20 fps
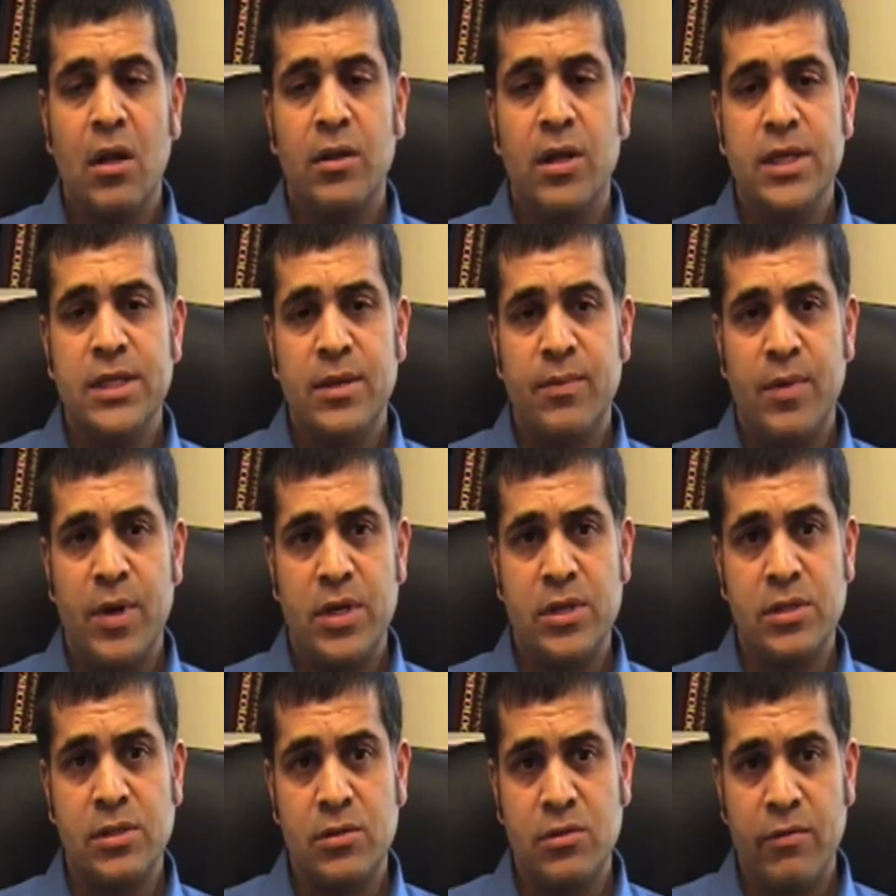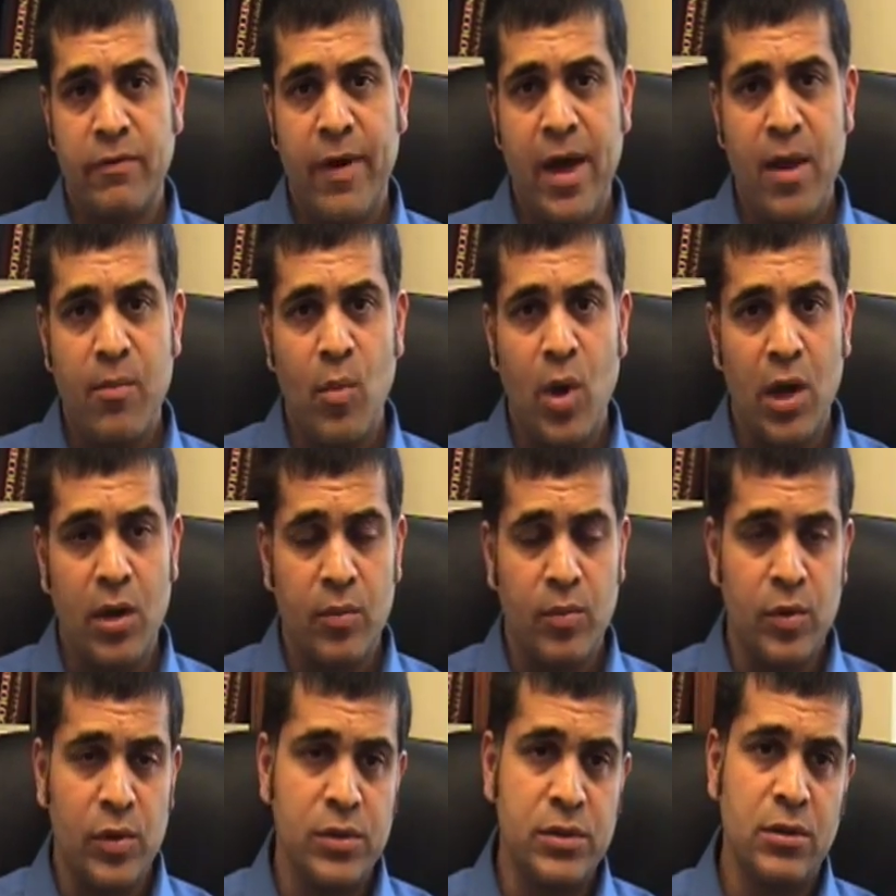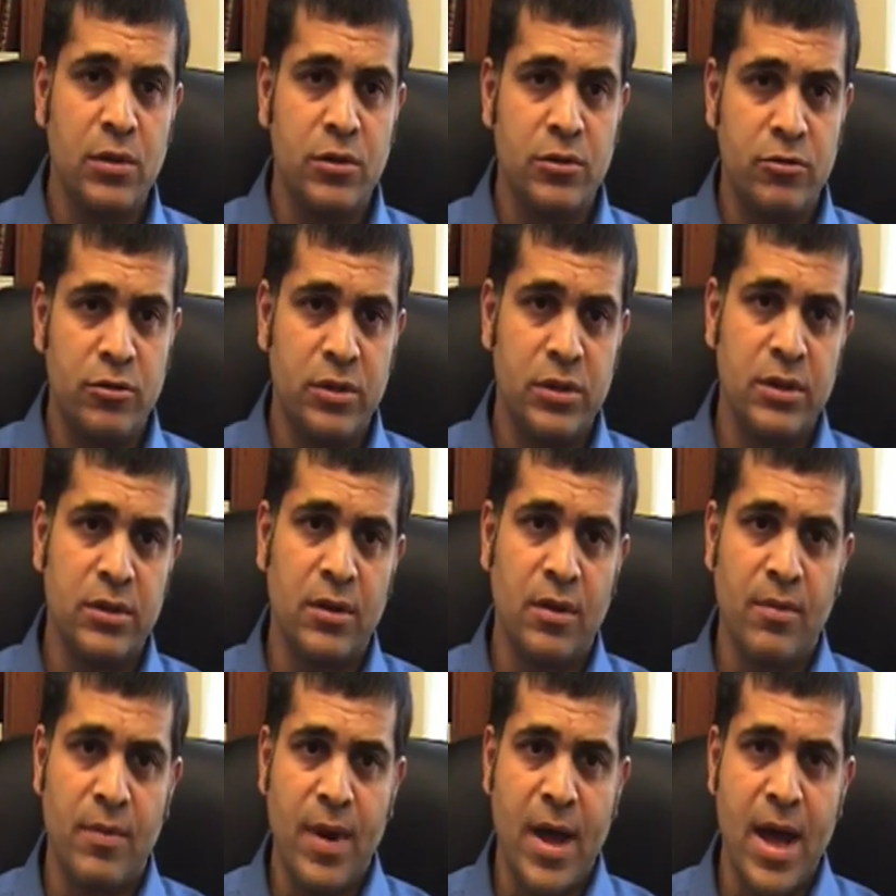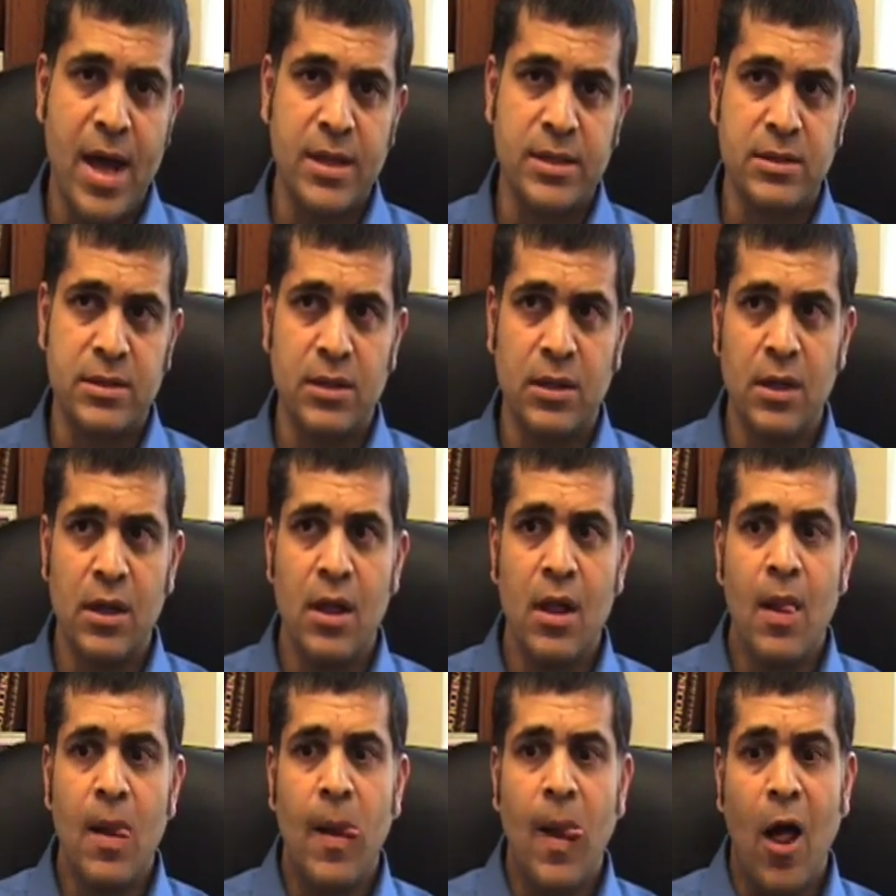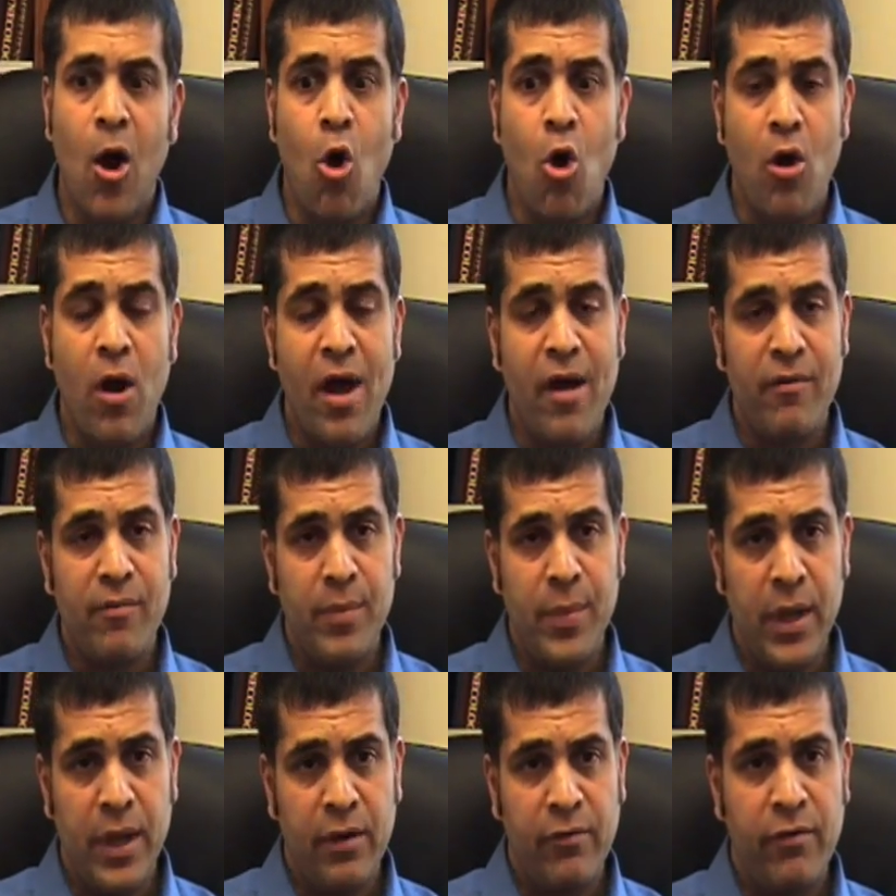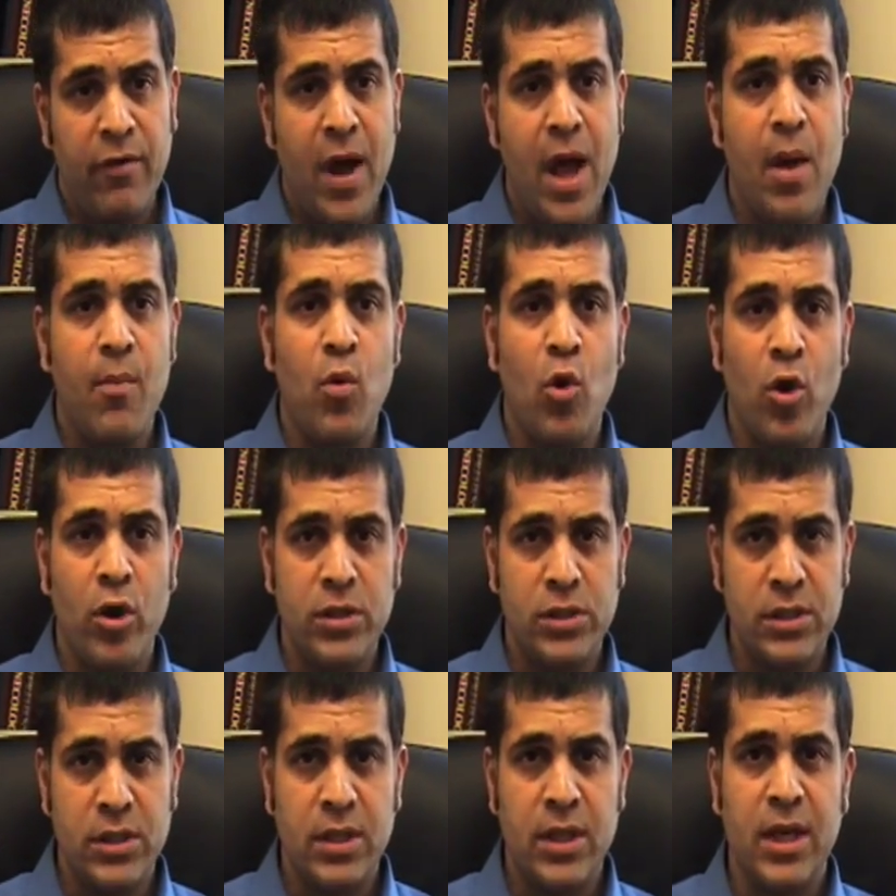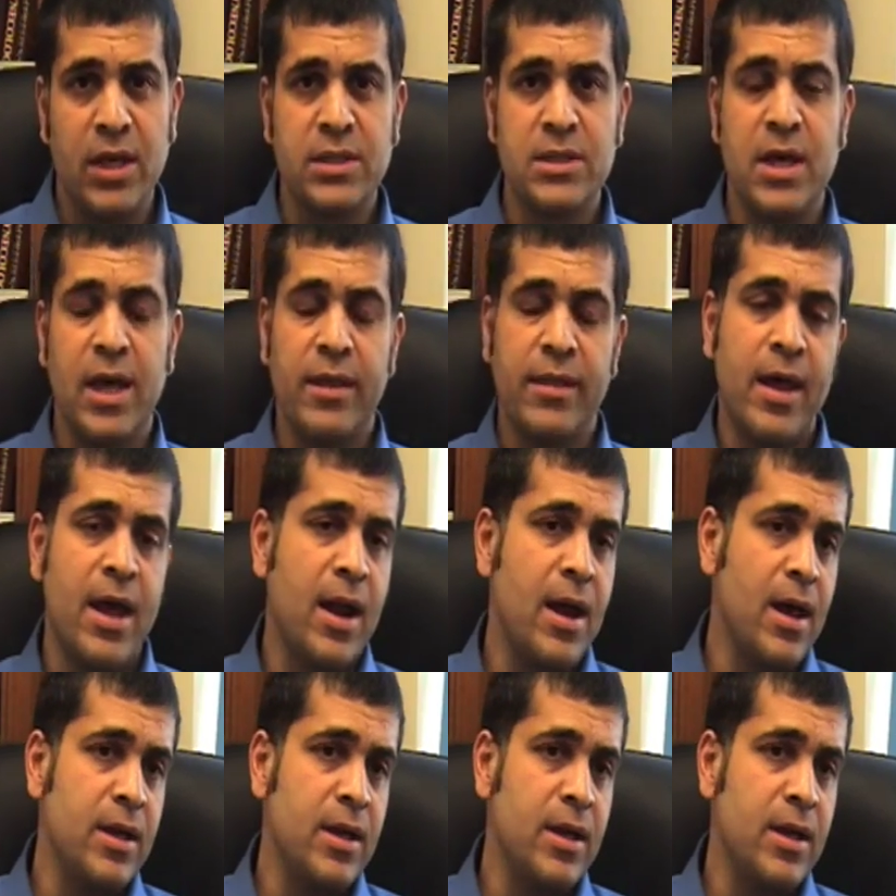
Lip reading: these are patients who've had multiple surgeries in the past or have big fibroids and things like that.